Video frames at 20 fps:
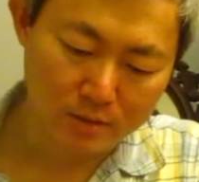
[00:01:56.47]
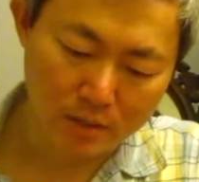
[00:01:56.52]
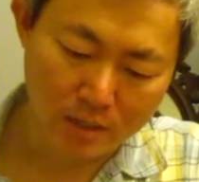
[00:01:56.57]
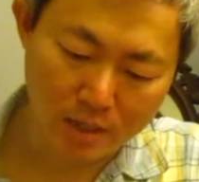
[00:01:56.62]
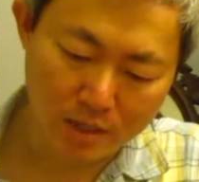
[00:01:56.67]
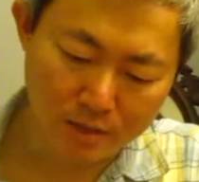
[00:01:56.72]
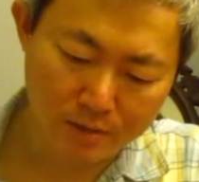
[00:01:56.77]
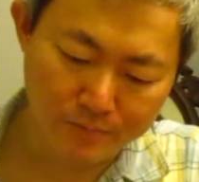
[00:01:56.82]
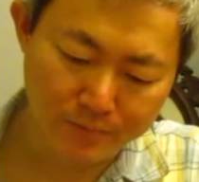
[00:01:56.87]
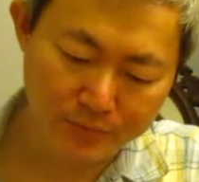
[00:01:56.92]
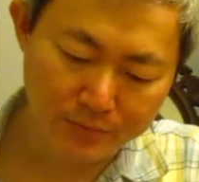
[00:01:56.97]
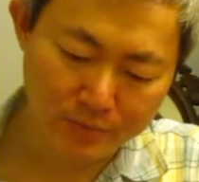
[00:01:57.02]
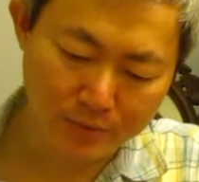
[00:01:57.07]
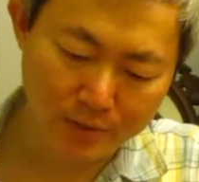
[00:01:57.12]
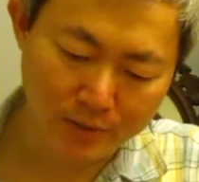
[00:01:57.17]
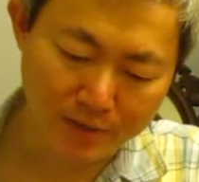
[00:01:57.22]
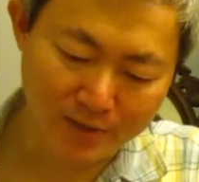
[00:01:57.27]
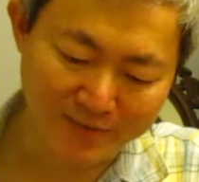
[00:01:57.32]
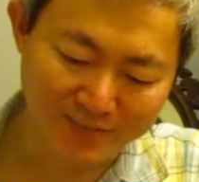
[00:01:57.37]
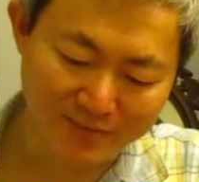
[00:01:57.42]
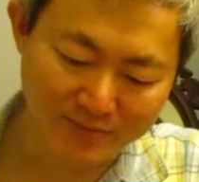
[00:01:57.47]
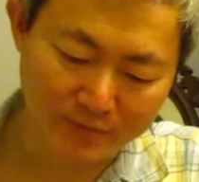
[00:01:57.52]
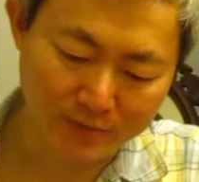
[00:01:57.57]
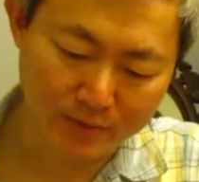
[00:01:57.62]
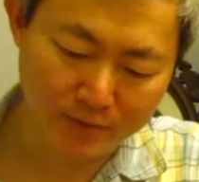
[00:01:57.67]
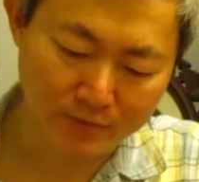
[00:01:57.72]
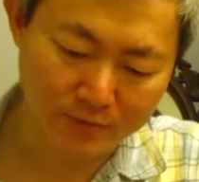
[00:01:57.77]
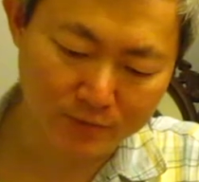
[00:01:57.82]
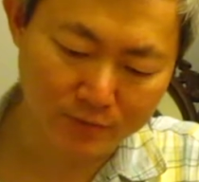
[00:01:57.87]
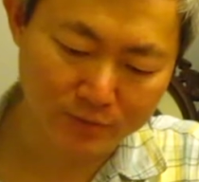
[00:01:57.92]
herbs and
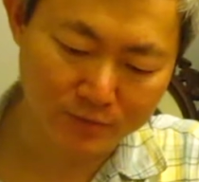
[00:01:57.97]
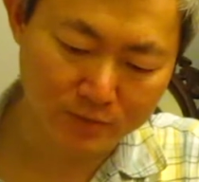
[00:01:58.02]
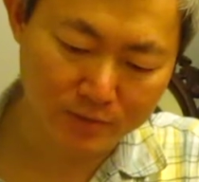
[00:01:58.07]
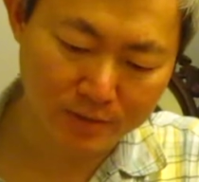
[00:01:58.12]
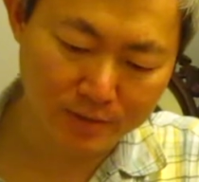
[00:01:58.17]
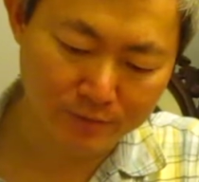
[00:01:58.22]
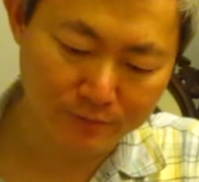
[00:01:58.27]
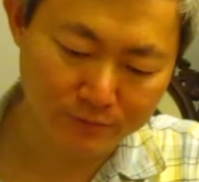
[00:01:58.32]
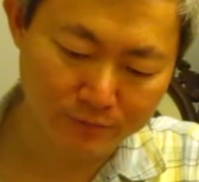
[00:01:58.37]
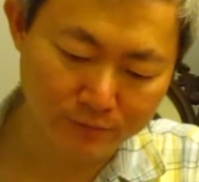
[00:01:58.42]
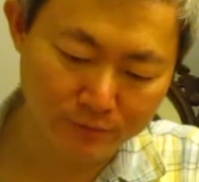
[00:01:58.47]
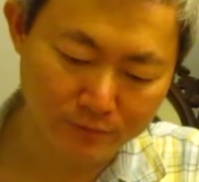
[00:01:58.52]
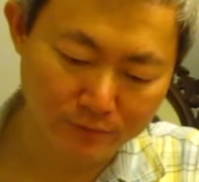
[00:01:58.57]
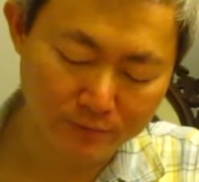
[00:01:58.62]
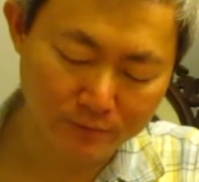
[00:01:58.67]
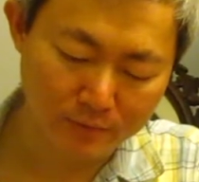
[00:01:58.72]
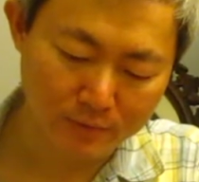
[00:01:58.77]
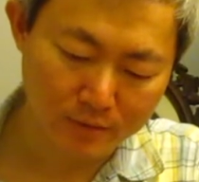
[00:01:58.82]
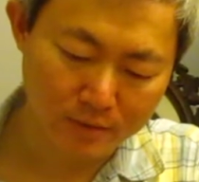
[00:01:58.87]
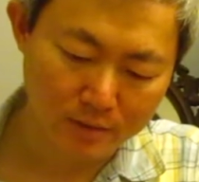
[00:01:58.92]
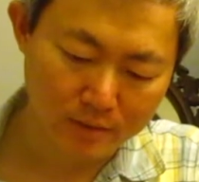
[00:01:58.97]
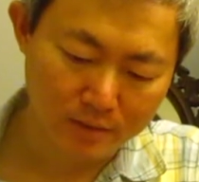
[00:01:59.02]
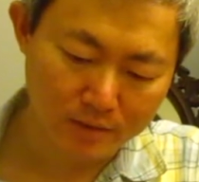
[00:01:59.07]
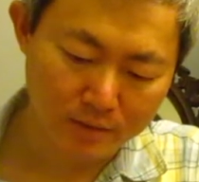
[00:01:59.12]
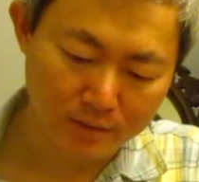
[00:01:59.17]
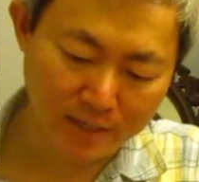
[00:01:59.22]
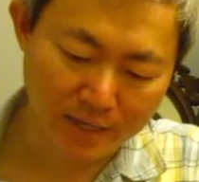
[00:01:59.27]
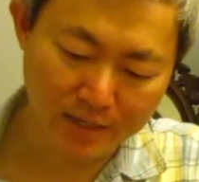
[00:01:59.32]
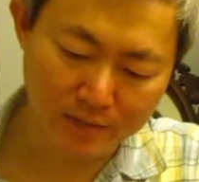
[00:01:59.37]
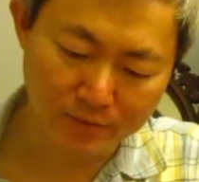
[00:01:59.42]
scents you sniff,
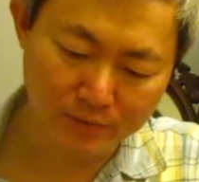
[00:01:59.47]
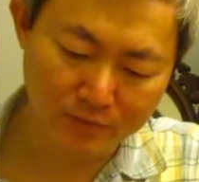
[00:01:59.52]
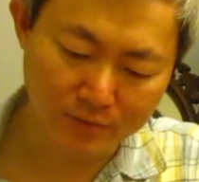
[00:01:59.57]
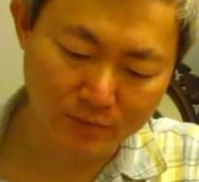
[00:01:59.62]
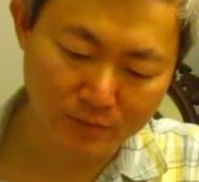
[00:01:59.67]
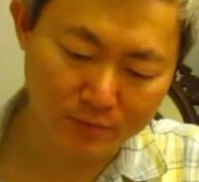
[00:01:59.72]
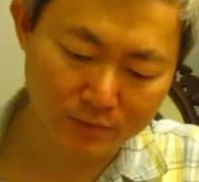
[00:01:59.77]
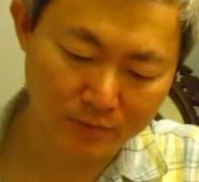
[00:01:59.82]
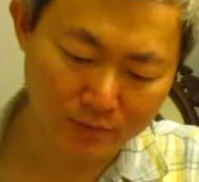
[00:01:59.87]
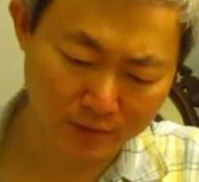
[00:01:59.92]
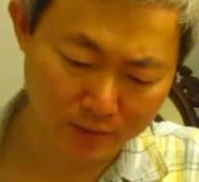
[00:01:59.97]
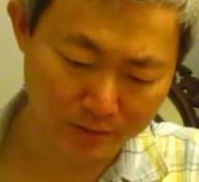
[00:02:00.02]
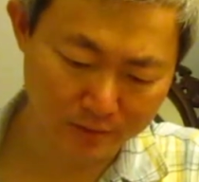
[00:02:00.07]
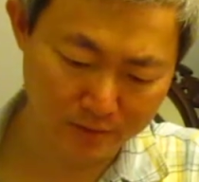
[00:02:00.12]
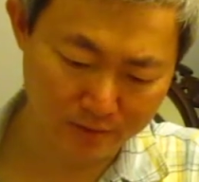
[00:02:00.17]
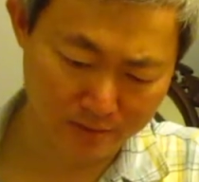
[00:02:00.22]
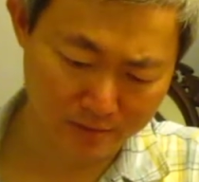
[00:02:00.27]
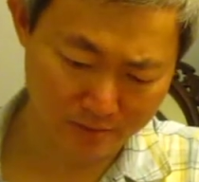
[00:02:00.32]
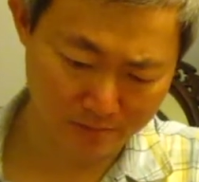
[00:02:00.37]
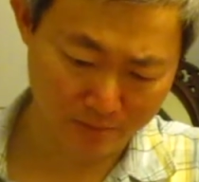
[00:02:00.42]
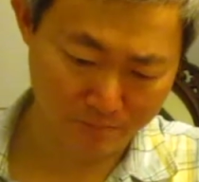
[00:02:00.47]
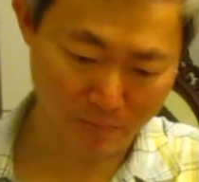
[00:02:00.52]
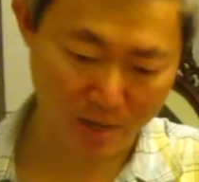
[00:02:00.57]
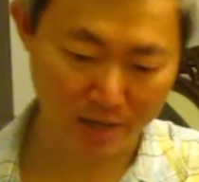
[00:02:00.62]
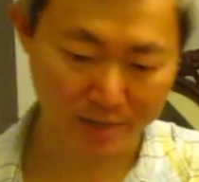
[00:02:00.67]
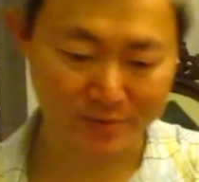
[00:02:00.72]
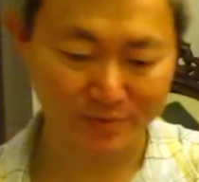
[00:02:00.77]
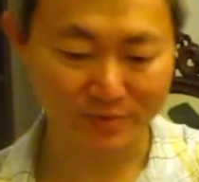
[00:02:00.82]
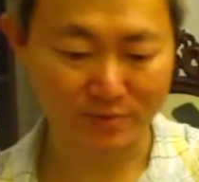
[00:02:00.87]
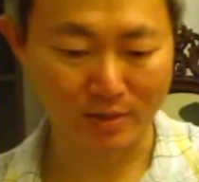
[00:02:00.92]
cadences heard in
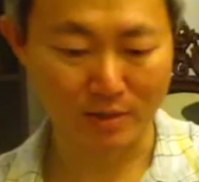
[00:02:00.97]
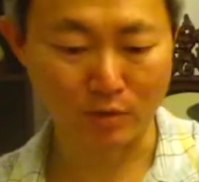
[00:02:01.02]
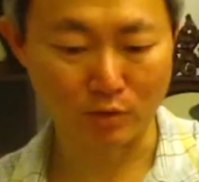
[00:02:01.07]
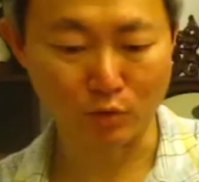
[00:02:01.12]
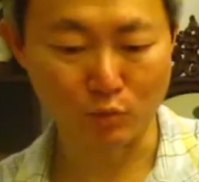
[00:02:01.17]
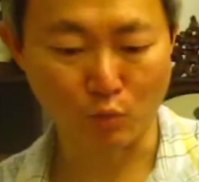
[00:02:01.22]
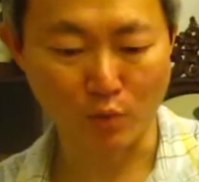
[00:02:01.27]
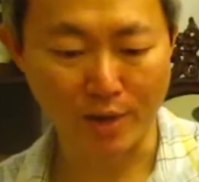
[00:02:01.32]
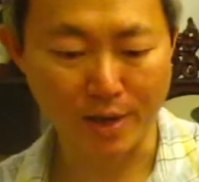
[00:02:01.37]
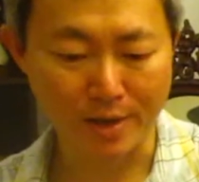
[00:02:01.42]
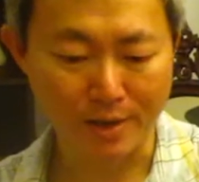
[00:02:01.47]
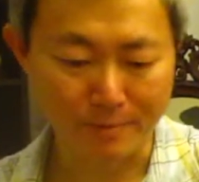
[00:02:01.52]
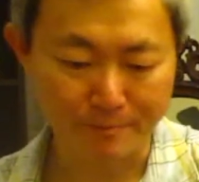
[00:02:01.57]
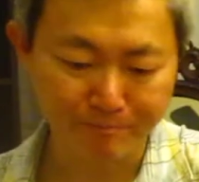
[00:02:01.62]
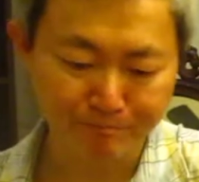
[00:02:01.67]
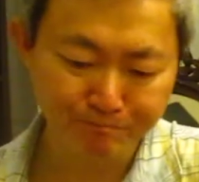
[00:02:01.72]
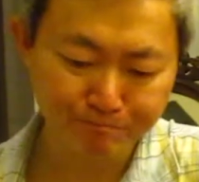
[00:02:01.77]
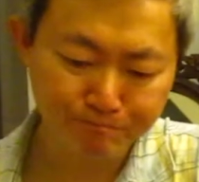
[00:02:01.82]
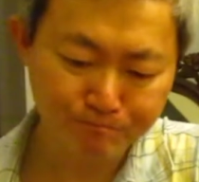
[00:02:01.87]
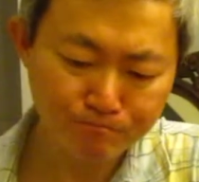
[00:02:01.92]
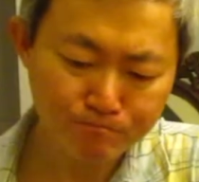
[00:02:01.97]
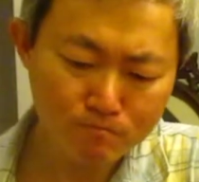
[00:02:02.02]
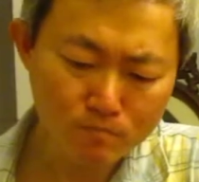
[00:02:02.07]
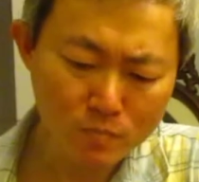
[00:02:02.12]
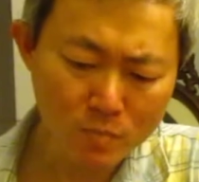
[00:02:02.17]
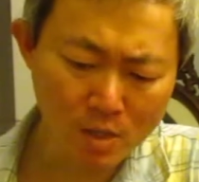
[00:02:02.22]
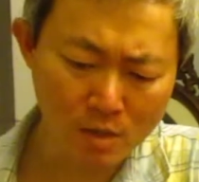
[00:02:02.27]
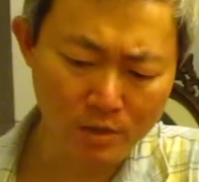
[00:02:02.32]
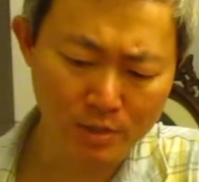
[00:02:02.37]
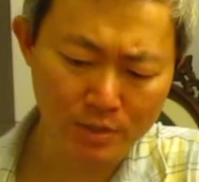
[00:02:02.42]
markets elsewhere, the